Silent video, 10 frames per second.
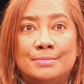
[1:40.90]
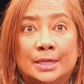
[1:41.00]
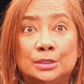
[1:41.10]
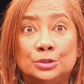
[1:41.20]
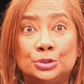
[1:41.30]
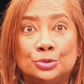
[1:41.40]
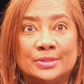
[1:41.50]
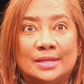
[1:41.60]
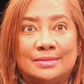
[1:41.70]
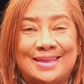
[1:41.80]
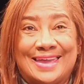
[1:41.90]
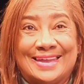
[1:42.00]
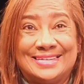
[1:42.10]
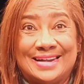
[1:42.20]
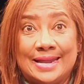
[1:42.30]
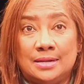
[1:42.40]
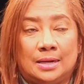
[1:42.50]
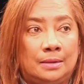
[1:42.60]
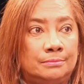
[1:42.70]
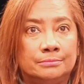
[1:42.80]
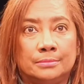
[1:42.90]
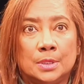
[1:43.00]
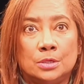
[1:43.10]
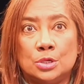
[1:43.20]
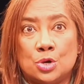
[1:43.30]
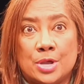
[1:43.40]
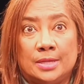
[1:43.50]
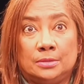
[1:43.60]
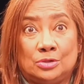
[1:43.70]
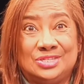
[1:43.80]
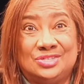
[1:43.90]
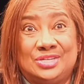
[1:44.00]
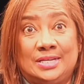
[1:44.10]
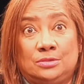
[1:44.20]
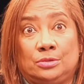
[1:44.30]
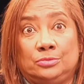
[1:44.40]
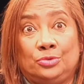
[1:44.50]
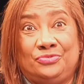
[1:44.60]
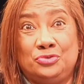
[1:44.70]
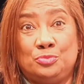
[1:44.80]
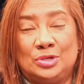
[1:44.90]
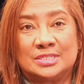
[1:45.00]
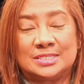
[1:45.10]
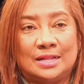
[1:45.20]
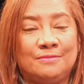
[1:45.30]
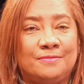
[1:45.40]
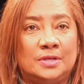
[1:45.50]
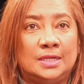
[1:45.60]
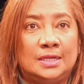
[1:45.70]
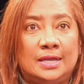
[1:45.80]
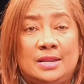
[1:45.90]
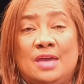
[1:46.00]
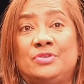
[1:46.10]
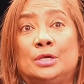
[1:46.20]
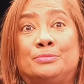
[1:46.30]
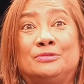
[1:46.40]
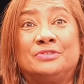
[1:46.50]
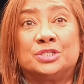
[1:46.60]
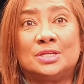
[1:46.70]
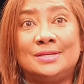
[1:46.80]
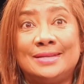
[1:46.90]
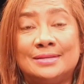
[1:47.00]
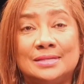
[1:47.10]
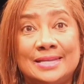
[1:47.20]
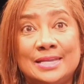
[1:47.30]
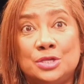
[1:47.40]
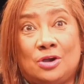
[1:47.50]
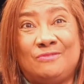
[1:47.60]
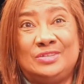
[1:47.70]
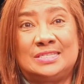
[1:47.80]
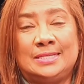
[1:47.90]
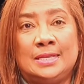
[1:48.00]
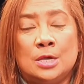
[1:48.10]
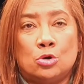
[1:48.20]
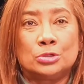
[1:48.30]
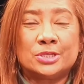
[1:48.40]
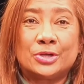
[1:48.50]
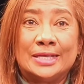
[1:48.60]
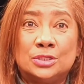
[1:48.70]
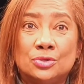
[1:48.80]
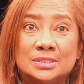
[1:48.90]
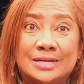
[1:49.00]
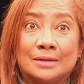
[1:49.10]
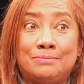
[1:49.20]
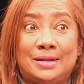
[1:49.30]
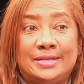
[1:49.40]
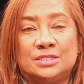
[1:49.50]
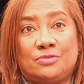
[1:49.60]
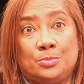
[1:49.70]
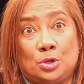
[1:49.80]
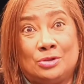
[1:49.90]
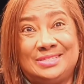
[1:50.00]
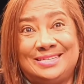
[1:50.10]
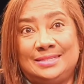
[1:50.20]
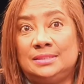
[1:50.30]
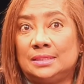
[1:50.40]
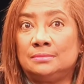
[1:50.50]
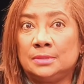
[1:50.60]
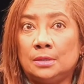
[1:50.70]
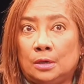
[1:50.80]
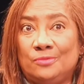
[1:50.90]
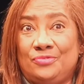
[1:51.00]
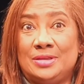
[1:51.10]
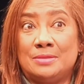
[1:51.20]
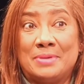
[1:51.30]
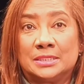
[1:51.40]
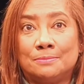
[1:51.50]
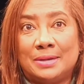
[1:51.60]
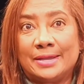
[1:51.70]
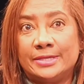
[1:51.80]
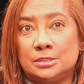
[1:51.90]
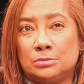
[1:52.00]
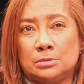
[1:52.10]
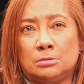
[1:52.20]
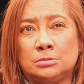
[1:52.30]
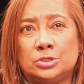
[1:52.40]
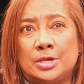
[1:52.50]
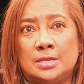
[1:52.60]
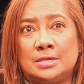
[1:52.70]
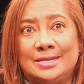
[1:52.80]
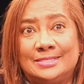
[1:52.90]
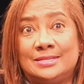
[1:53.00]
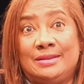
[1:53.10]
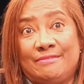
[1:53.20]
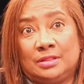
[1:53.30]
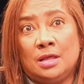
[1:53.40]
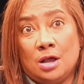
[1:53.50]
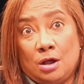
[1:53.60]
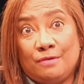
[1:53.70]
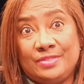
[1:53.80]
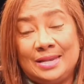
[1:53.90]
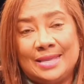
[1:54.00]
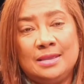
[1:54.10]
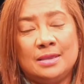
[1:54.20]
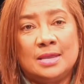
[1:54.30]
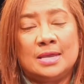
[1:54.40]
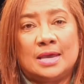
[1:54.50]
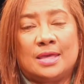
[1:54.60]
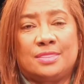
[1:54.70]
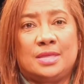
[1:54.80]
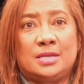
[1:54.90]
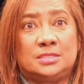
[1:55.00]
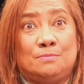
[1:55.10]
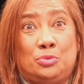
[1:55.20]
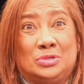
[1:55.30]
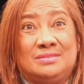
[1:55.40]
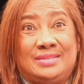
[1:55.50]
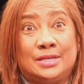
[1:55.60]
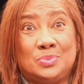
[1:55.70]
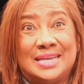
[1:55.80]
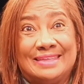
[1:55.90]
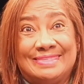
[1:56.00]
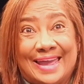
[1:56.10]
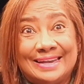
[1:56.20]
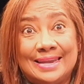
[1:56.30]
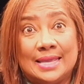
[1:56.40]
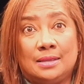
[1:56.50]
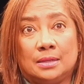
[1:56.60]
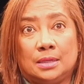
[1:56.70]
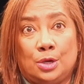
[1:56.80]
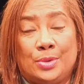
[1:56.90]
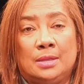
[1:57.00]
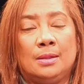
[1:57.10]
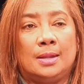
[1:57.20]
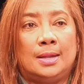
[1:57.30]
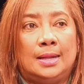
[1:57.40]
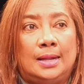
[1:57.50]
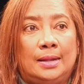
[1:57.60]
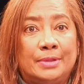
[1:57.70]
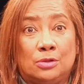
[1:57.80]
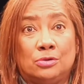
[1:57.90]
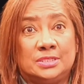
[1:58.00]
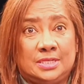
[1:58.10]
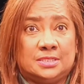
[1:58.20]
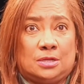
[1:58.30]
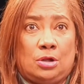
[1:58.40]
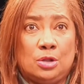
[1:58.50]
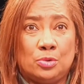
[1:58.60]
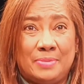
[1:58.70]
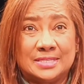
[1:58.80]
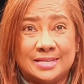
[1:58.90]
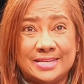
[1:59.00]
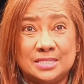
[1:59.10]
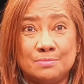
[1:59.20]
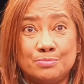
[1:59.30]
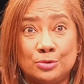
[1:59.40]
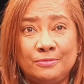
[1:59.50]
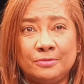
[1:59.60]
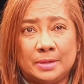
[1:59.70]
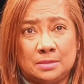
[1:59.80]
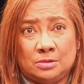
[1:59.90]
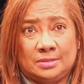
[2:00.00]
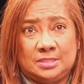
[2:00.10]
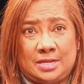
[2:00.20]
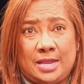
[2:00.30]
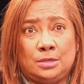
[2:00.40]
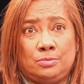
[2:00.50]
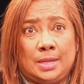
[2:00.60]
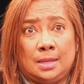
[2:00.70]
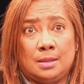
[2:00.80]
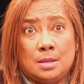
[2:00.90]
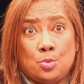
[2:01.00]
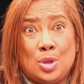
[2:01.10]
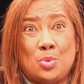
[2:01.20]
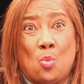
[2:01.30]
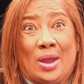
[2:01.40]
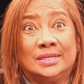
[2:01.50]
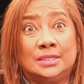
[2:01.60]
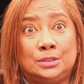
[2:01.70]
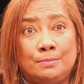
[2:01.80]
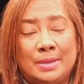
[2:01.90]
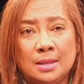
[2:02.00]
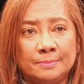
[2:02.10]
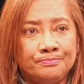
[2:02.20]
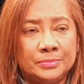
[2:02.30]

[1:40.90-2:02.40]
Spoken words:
making sure that they can train, you know, and concentrate on football itself. And having a professional league, you're obviously also going to attract players from the continent and hopefully the better players. It will also increase the level of the league. I think it's important that we get that league going because, yes, the Hollywood Bets has improved, but not the standard where we want it to be.